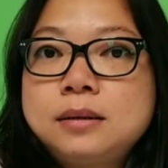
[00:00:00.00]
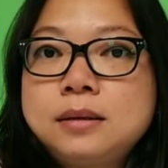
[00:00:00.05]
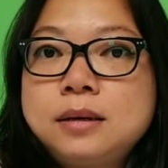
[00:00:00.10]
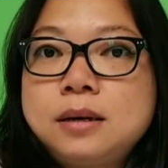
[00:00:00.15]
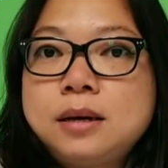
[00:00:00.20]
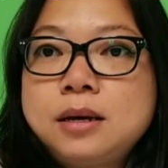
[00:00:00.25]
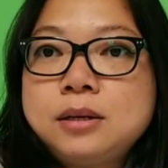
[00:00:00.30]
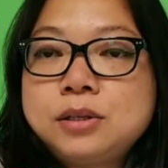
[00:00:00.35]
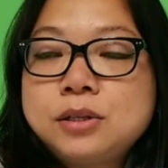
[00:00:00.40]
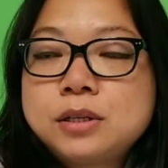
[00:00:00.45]

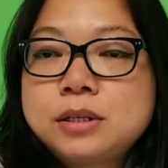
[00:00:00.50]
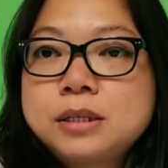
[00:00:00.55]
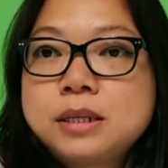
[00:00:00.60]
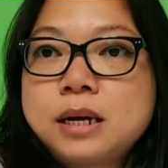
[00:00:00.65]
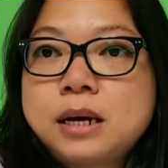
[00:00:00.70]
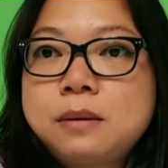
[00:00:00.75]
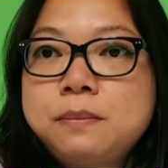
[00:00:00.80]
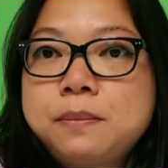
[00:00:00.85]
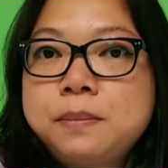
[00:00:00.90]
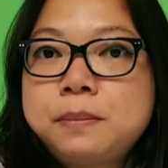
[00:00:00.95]
it's just
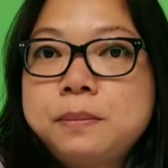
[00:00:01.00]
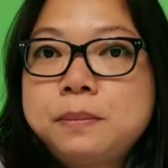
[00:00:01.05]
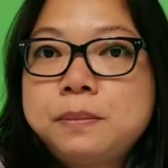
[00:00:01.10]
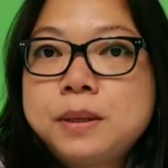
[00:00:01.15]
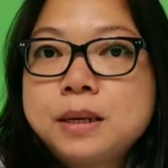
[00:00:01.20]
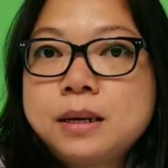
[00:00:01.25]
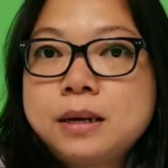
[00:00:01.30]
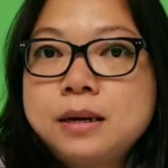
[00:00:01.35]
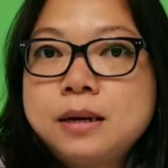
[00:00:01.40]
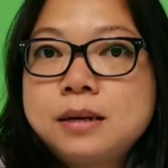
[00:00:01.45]
that
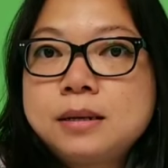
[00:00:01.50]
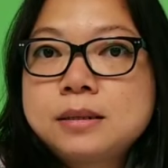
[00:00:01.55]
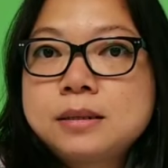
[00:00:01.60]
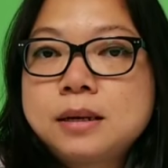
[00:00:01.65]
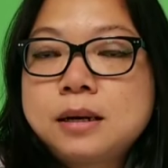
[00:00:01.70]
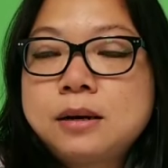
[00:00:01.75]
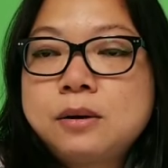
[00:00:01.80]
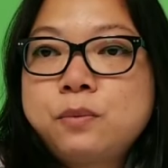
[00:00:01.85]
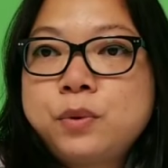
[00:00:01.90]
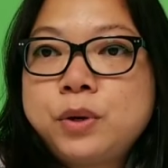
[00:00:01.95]
because
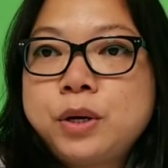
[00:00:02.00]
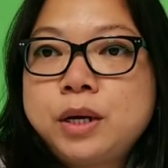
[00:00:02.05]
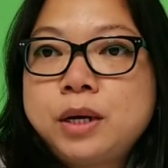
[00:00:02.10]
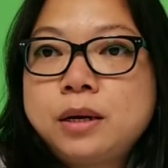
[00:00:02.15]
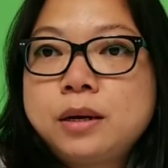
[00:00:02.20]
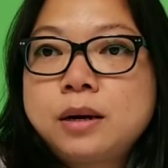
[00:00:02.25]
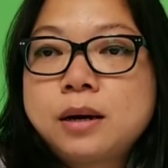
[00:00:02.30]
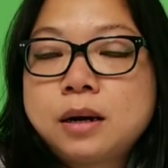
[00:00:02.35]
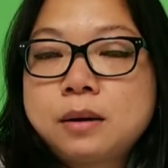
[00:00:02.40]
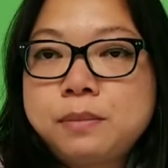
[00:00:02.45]
uh, we're
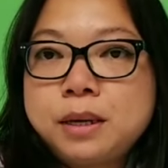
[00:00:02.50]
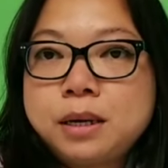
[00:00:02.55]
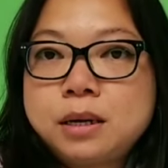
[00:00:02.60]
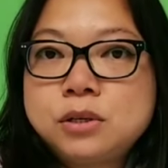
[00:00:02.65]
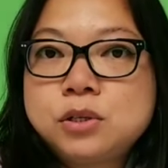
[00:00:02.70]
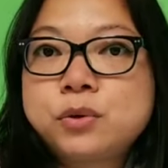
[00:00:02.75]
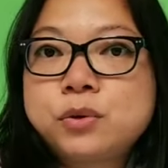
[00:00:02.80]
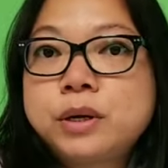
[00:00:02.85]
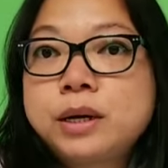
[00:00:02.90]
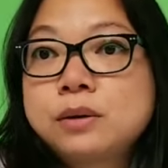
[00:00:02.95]
gonna be
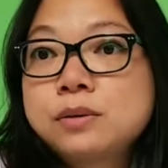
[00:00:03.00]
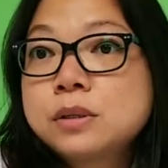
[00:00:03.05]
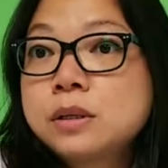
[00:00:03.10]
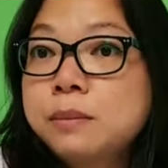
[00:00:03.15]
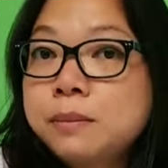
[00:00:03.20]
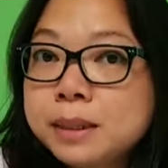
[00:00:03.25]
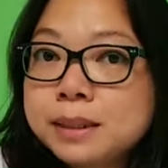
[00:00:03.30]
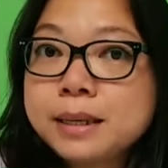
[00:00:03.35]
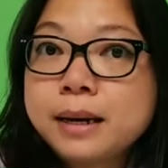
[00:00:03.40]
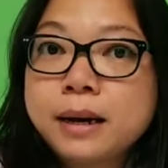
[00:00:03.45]
enjoying our
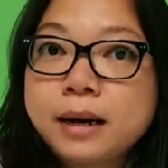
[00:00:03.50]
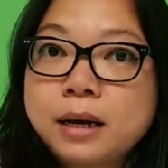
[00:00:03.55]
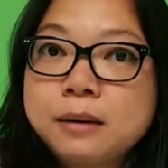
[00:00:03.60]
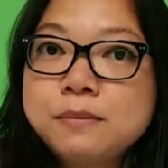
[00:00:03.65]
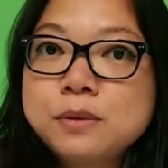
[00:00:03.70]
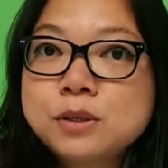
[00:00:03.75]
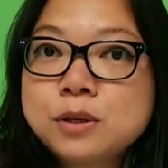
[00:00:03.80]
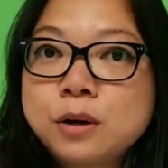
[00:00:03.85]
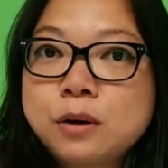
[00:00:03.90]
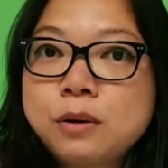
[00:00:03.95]
summertime,
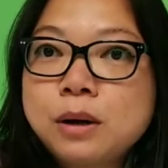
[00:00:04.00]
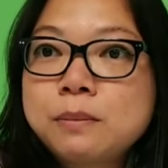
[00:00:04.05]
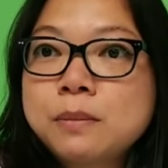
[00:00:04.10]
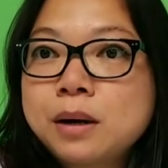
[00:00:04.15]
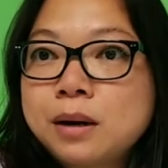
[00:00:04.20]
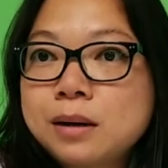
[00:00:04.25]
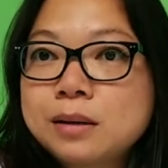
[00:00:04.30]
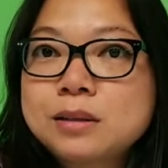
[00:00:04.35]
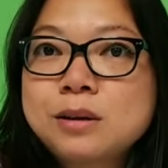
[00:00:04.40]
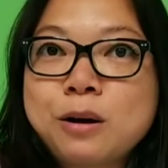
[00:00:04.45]
so I'm
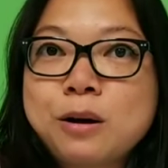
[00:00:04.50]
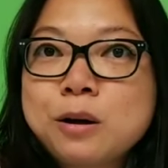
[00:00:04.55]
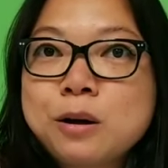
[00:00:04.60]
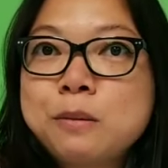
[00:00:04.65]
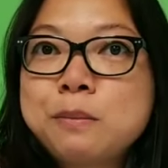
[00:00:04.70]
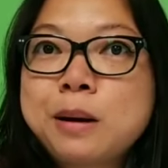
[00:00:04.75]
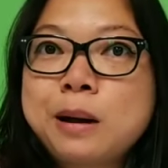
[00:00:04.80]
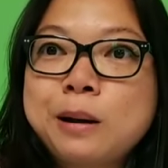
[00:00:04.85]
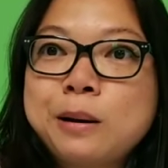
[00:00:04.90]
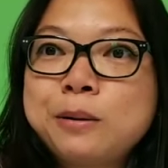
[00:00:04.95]
gonna talk
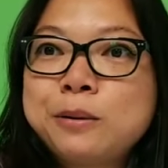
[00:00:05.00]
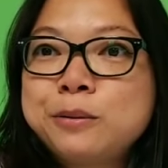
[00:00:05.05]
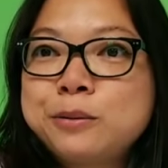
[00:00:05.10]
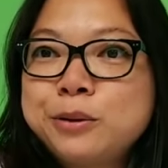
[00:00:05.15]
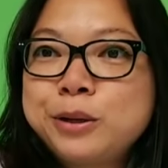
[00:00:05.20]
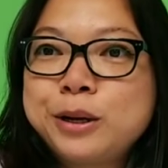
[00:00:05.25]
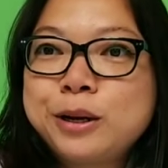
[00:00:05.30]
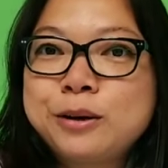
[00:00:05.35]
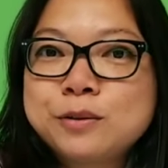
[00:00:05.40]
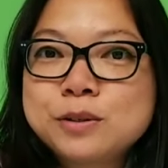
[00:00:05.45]
about
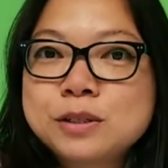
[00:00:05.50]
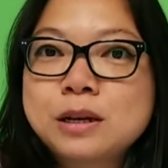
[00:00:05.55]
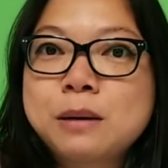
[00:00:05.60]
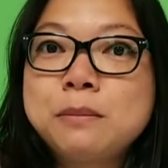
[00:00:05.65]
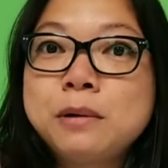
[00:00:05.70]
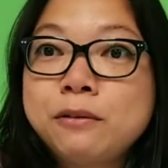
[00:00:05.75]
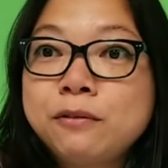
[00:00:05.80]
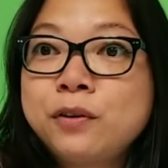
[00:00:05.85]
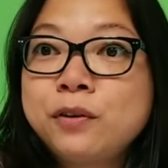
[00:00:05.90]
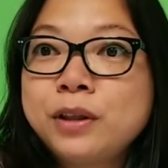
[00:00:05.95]
you know
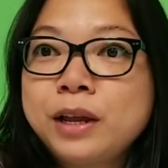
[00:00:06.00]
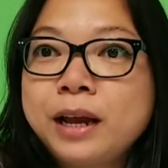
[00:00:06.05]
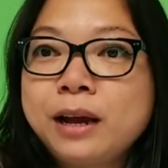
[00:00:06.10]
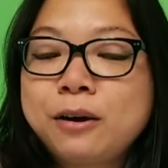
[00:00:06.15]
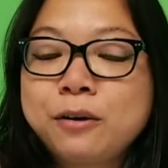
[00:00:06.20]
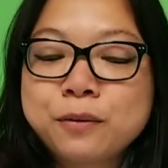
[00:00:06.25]
summer foot health